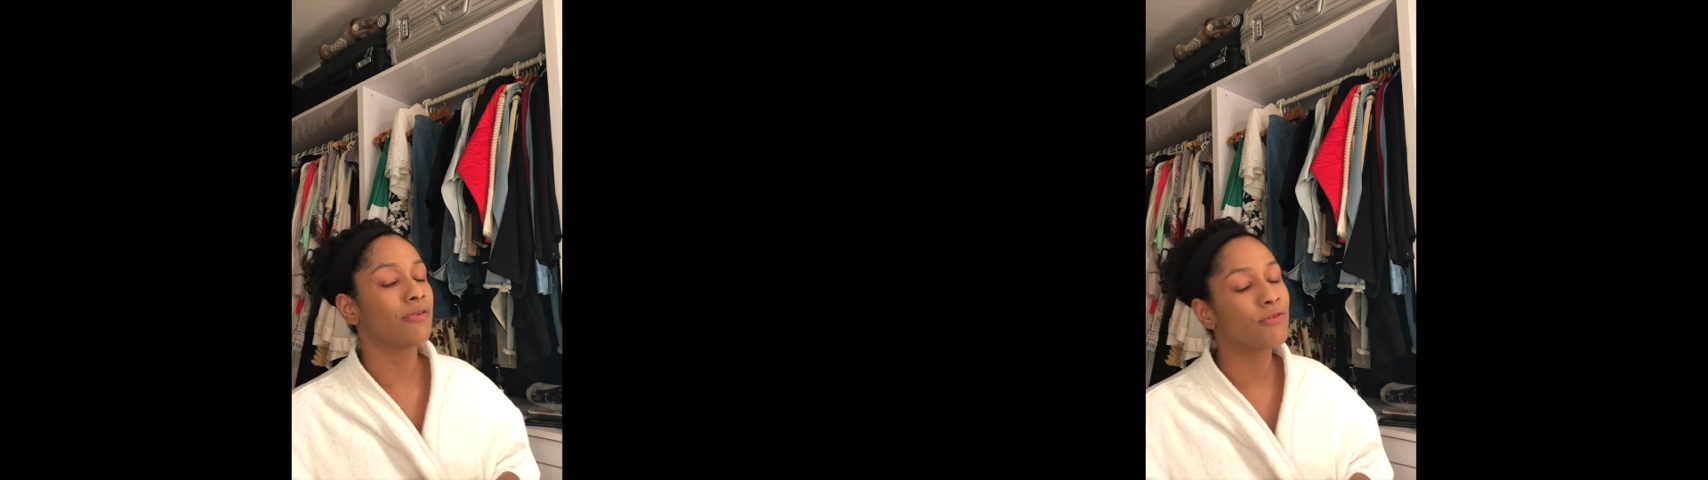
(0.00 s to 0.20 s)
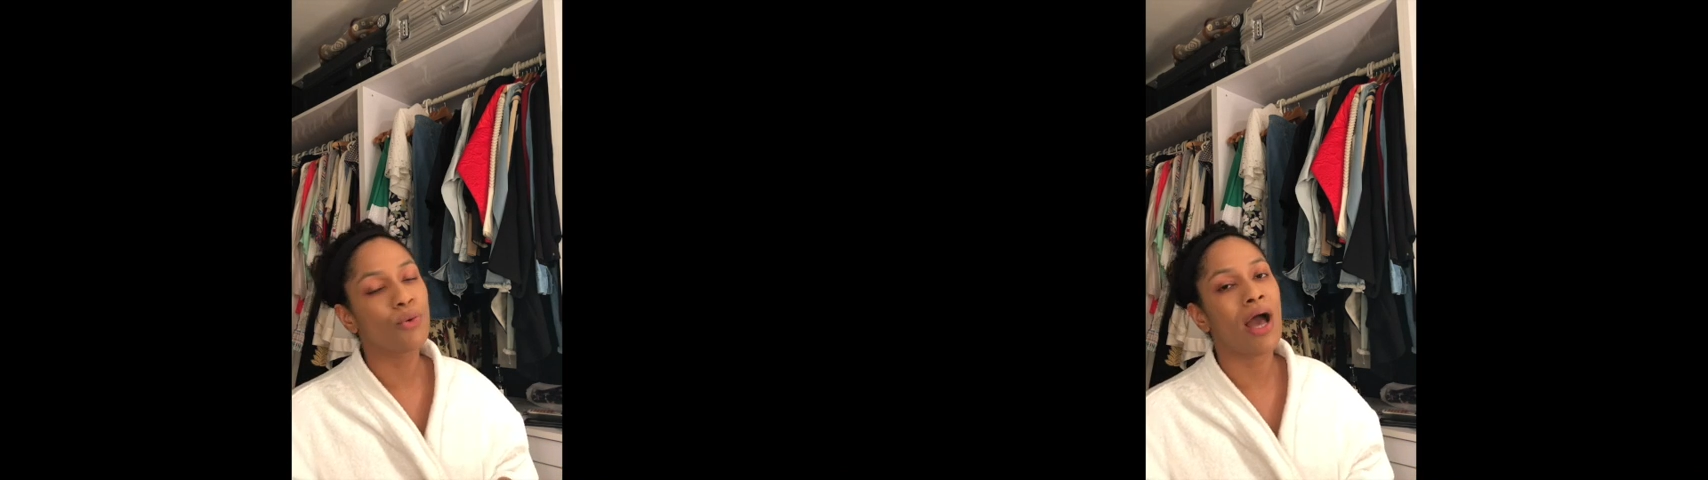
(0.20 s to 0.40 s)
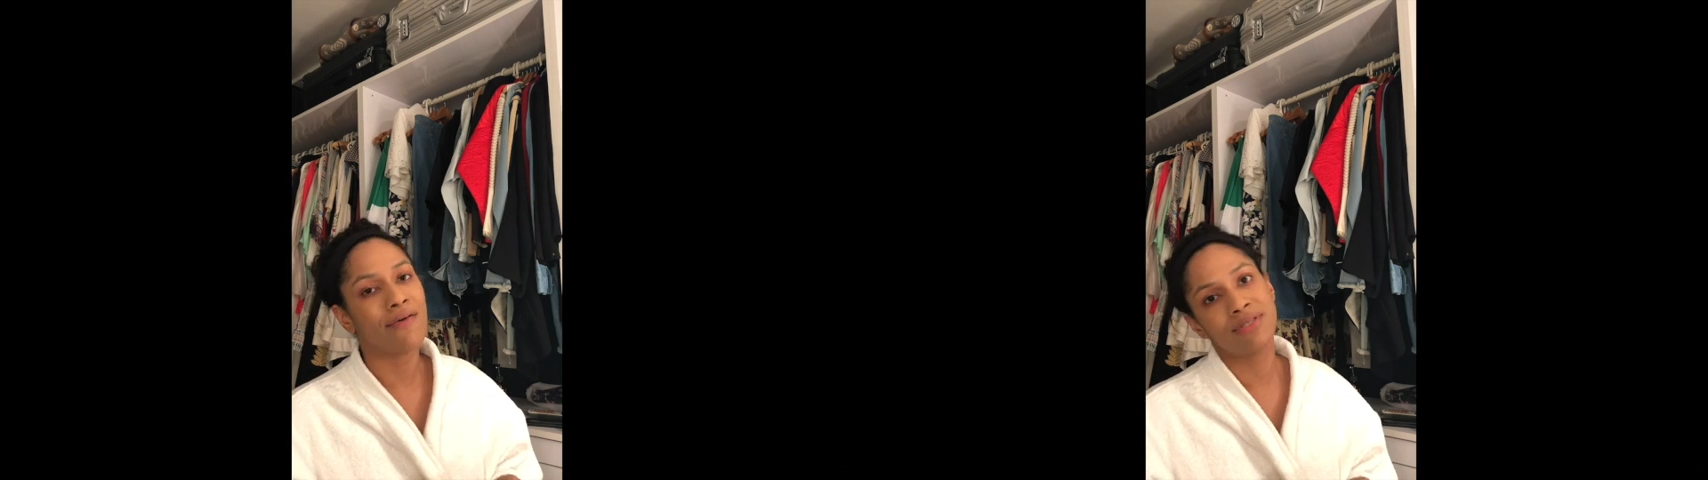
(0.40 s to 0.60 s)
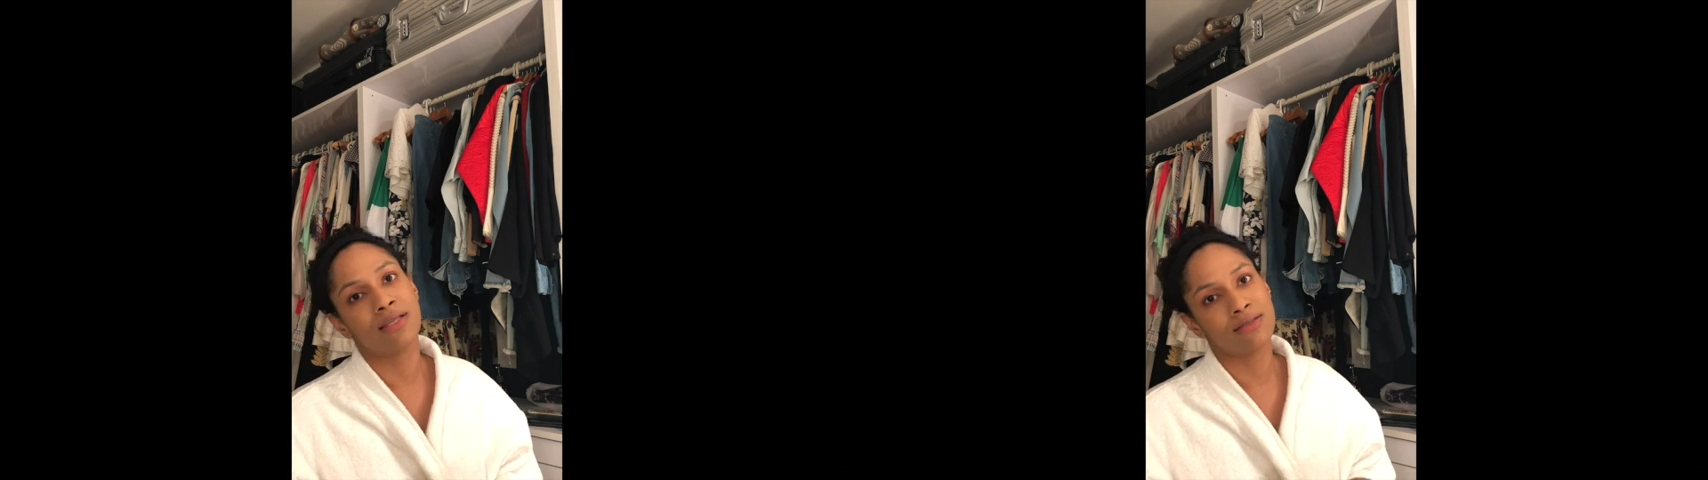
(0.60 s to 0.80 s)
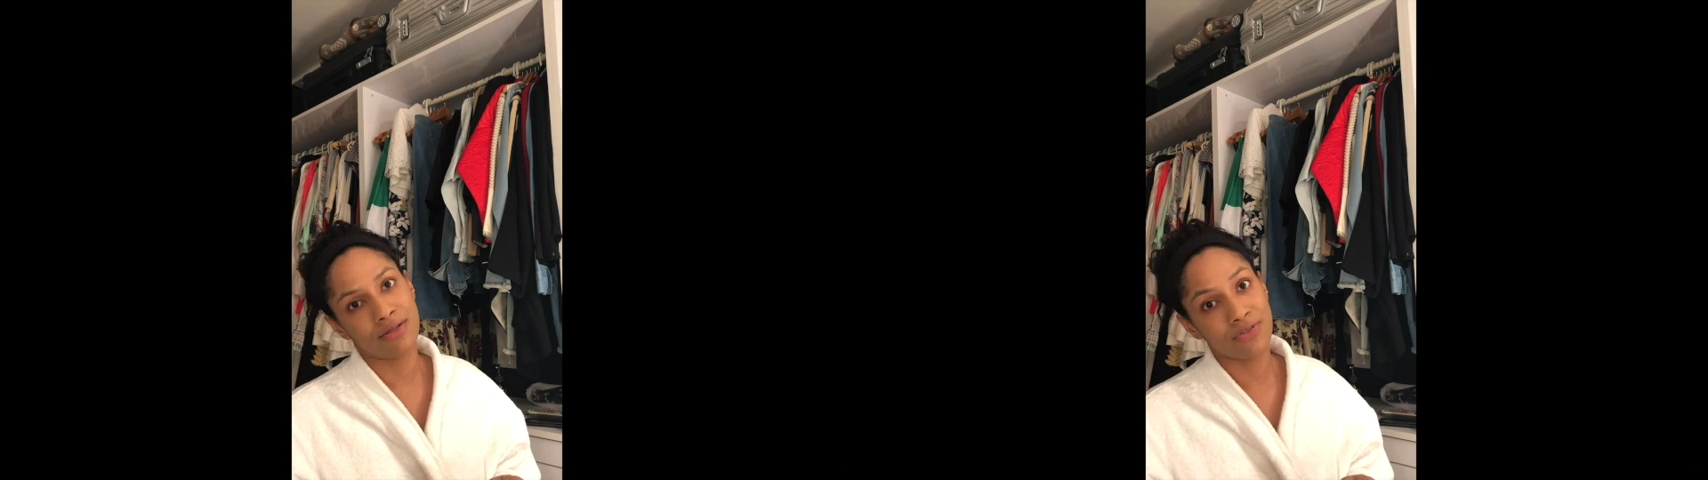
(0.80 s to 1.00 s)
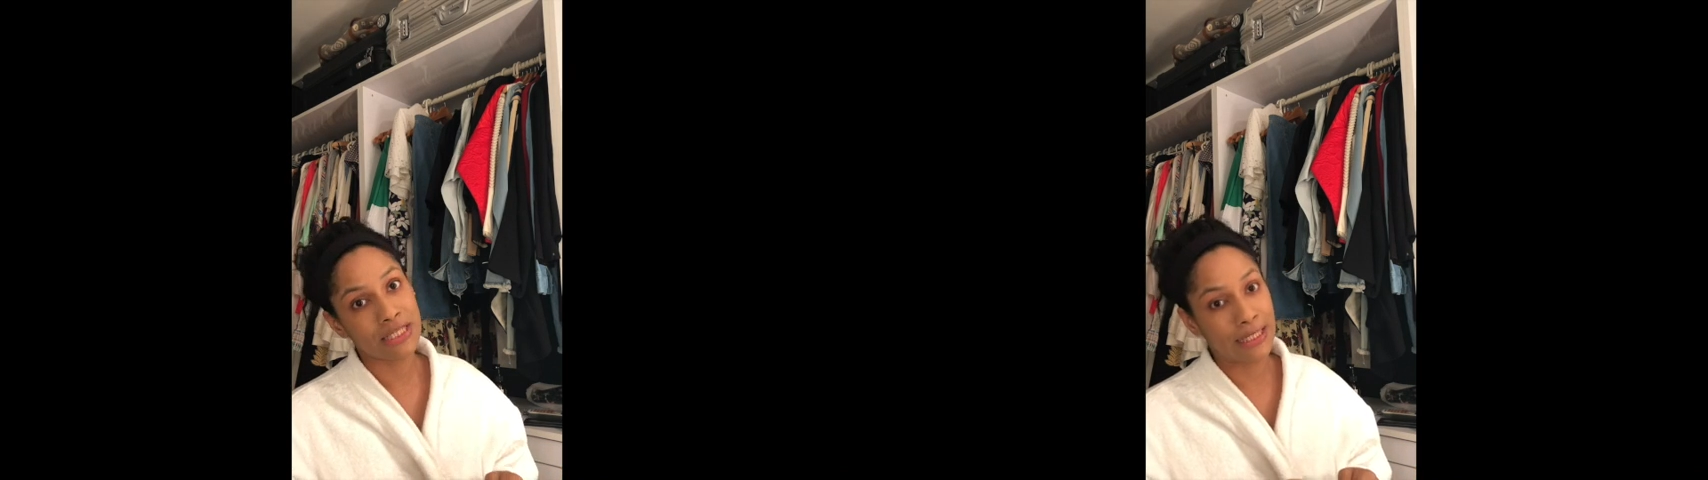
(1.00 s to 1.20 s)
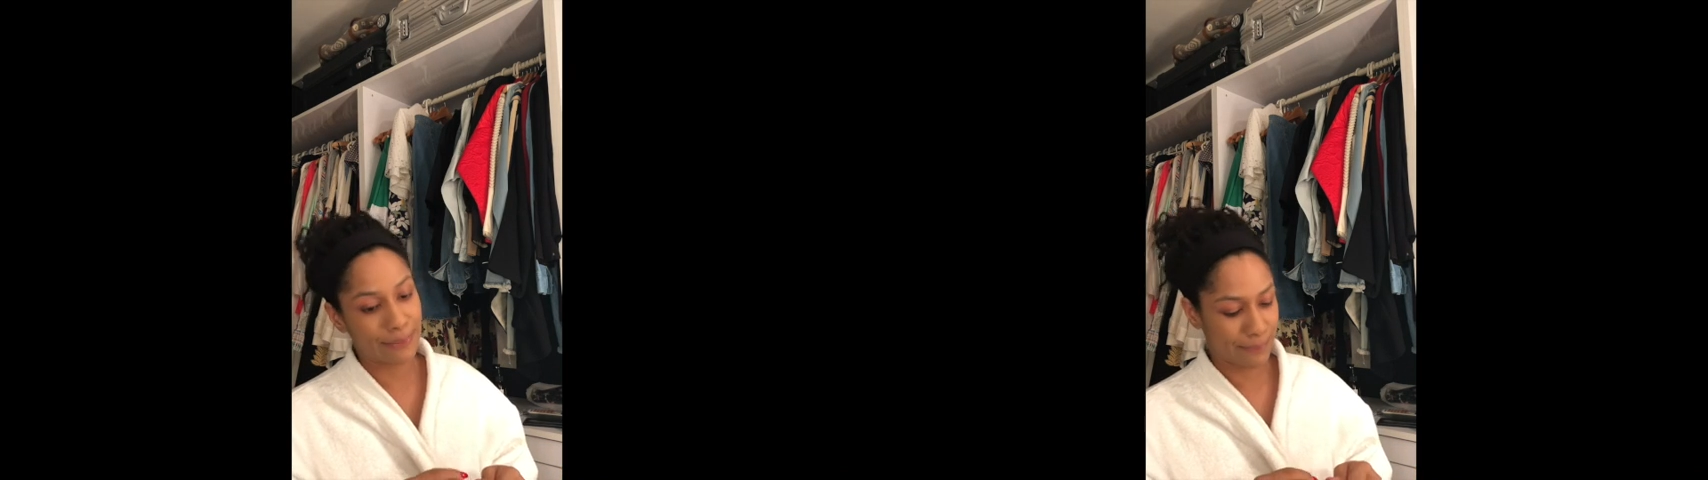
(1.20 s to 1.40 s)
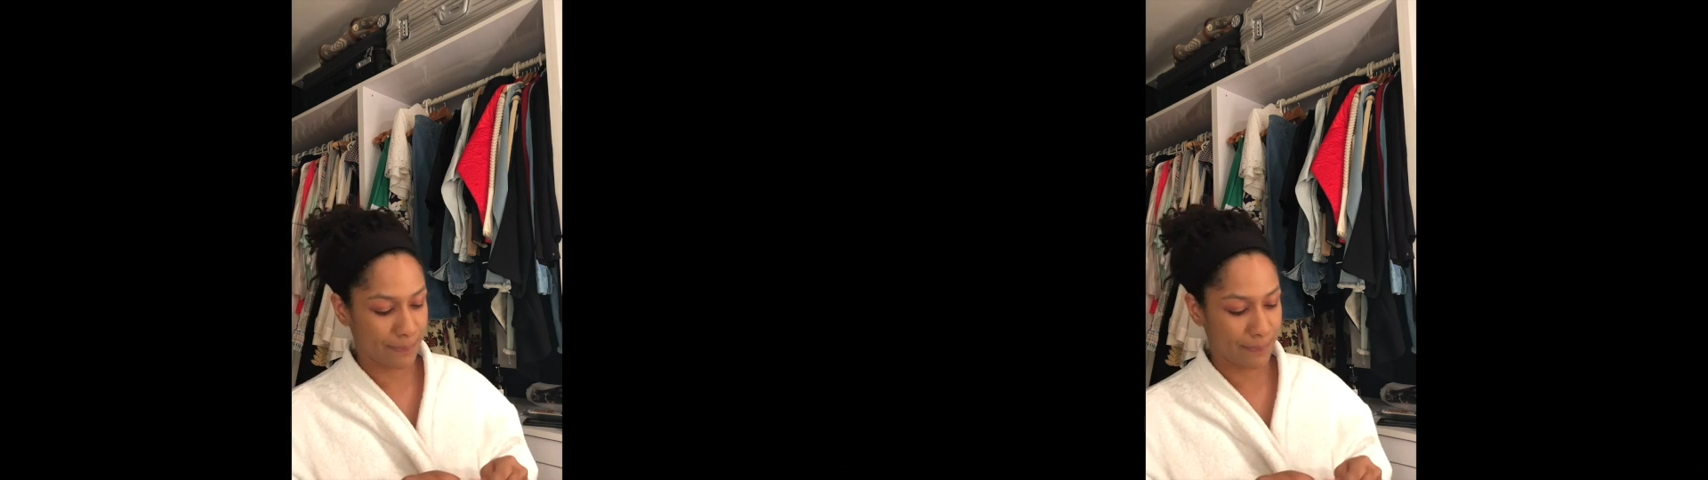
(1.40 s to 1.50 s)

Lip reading: if you have sensitive skin.